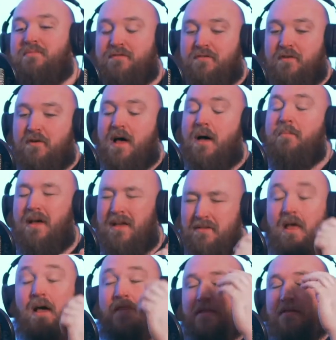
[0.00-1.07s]
before, um,
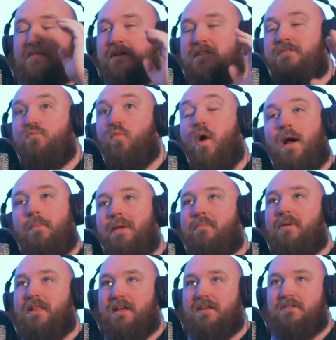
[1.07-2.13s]
and, and this, what I mean
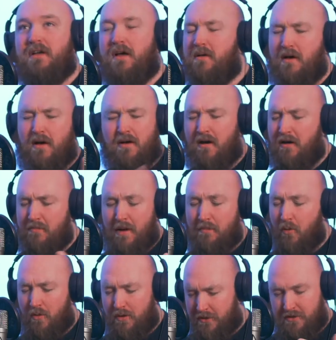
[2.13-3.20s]
by this, I, I, can't
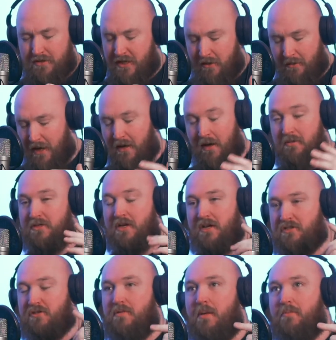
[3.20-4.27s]
remember what you said about it. I just, I
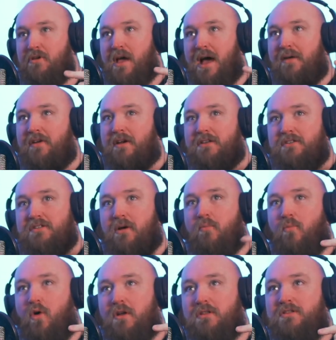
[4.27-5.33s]
just remember you having a
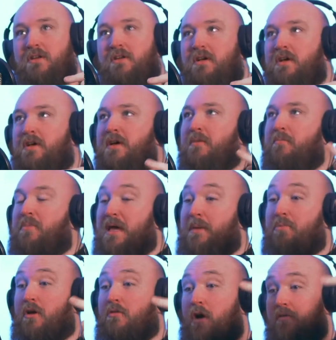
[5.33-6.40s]
somewhat
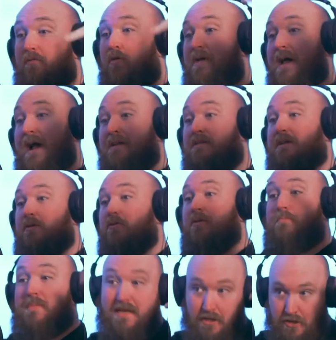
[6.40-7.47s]
people are overreacting or
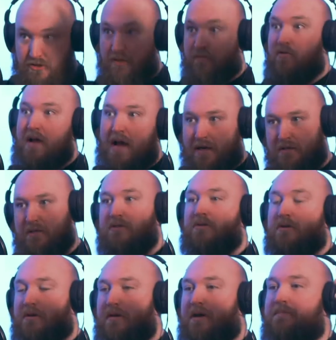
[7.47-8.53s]
the media's overreacting
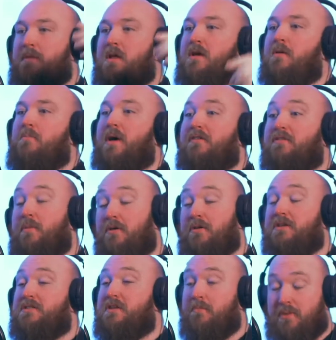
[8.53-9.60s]
to it, right? But I've spoken
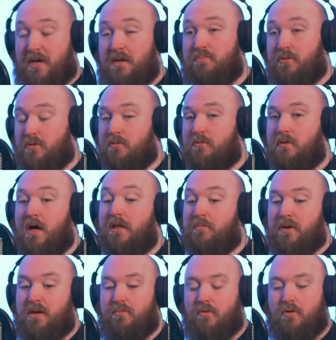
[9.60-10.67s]
to some people, other
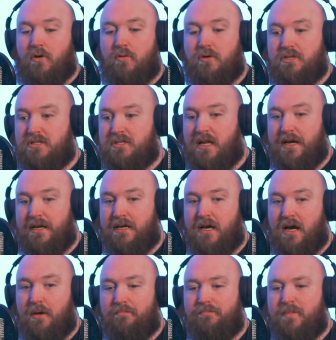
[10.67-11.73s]
people, who were just like,
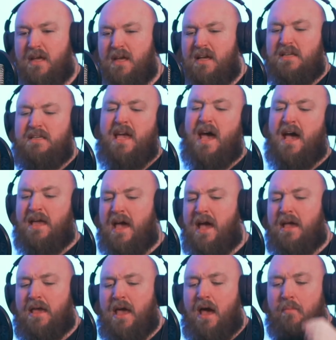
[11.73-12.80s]
um, yeah, yeah,
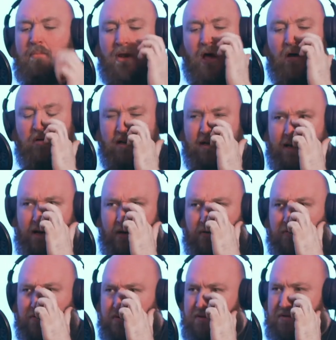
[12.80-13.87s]
yeah, but it only
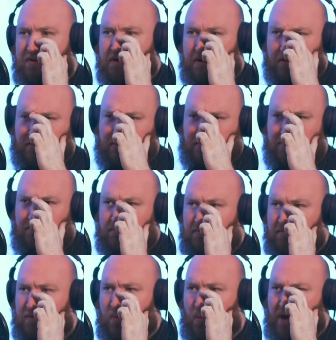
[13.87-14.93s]
kills, you know,
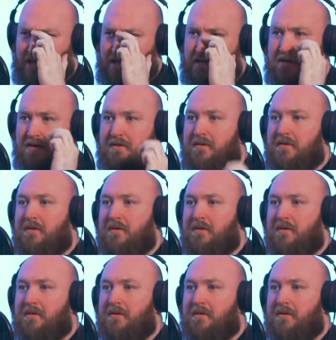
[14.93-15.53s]
the weak.